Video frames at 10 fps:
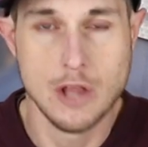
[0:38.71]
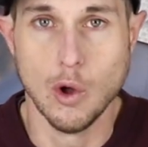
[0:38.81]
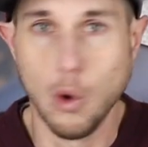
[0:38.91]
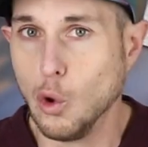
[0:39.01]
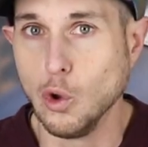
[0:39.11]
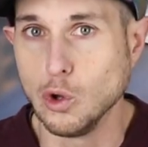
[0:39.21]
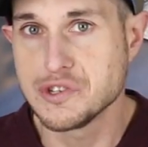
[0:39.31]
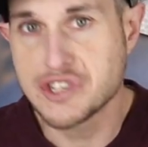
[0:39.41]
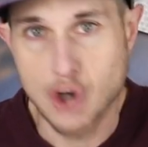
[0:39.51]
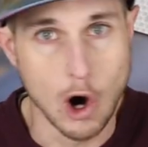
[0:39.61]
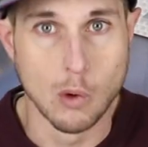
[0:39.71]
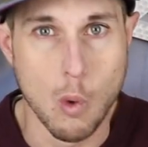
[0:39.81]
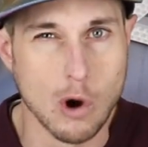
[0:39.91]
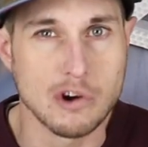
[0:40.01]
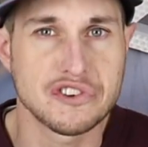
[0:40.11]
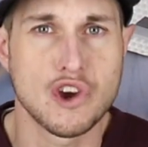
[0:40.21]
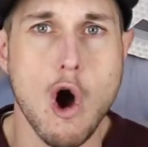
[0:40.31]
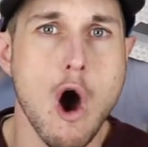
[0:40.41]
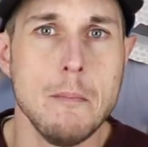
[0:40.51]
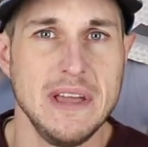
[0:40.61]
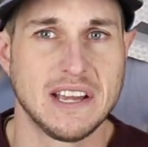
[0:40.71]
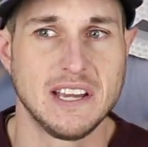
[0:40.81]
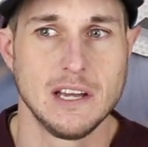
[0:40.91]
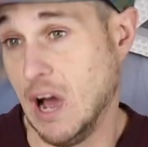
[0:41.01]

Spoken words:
the whole Star Wars comic